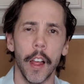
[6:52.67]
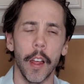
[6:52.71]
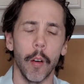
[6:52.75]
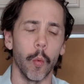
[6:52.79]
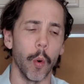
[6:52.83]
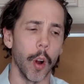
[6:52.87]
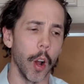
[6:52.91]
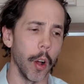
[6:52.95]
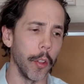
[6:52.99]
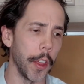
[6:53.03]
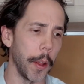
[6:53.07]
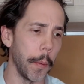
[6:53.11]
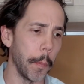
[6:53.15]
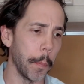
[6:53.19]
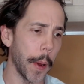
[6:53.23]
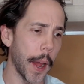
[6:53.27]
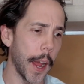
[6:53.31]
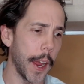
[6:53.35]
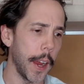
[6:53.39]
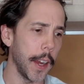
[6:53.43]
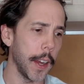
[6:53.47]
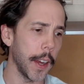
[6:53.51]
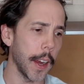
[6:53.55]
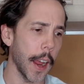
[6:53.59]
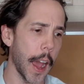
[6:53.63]
well then
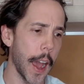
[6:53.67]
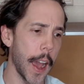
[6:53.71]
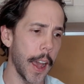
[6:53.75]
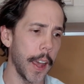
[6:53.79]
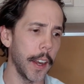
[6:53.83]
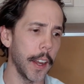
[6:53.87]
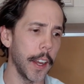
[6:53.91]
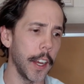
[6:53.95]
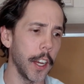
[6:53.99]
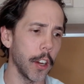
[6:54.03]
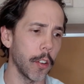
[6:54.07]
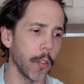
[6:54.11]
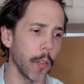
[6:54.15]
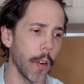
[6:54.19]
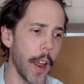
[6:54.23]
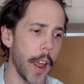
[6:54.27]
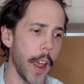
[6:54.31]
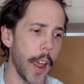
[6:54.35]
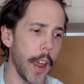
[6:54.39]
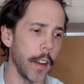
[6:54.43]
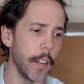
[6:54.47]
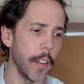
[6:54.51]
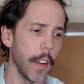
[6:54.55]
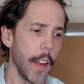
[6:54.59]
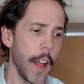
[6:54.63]
paying 18
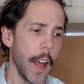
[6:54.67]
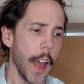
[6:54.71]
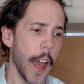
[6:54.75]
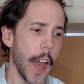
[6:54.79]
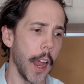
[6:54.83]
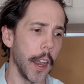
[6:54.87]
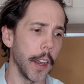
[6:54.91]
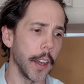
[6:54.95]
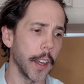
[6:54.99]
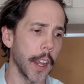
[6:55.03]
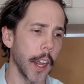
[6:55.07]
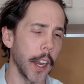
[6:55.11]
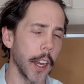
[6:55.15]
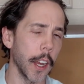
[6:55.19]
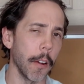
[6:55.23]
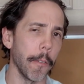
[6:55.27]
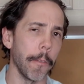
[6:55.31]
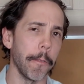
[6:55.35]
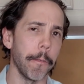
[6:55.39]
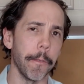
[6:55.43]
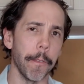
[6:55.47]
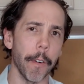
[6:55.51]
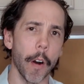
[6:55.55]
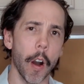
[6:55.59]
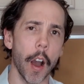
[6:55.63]
grand and getting a
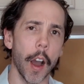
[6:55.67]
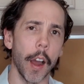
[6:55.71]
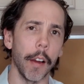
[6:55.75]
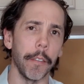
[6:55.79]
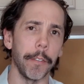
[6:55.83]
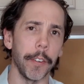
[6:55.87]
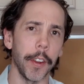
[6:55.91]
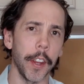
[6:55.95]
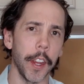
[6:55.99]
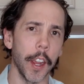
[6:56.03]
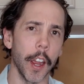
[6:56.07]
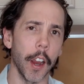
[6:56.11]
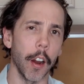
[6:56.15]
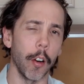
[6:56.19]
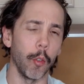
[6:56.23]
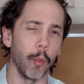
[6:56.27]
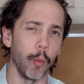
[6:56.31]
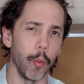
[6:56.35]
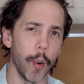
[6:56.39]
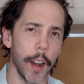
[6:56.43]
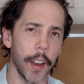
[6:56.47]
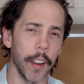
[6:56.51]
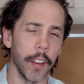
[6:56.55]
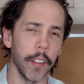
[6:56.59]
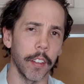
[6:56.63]
5-year
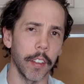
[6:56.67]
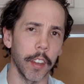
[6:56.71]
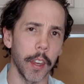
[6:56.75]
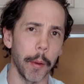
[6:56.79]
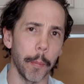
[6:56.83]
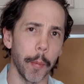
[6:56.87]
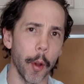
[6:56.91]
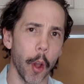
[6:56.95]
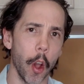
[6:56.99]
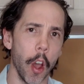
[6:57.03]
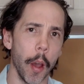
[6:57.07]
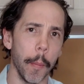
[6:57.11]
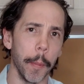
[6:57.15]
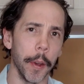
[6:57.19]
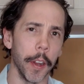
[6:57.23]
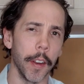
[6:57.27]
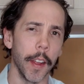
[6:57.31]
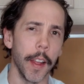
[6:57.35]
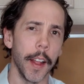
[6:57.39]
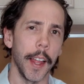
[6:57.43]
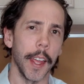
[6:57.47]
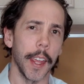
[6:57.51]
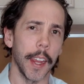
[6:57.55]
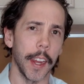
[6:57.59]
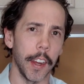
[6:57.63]
residency permit
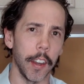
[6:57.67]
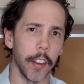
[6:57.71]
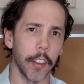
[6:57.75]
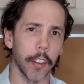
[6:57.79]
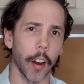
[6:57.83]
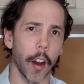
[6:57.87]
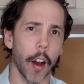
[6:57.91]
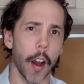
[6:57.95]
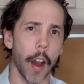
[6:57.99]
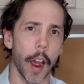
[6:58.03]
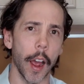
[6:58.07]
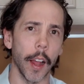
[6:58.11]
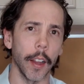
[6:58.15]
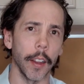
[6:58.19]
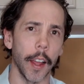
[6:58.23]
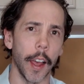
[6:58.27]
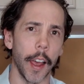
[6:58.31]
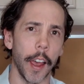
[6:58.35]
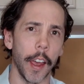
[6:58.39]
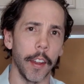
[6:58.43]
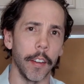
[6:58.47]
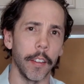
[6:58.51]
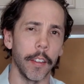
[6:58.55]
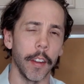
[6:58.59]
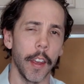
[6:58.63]
in
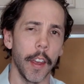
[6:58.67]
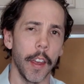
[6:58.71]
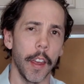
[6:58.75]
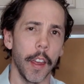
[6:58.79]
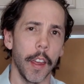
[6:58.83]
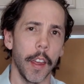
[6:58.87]
Thailand,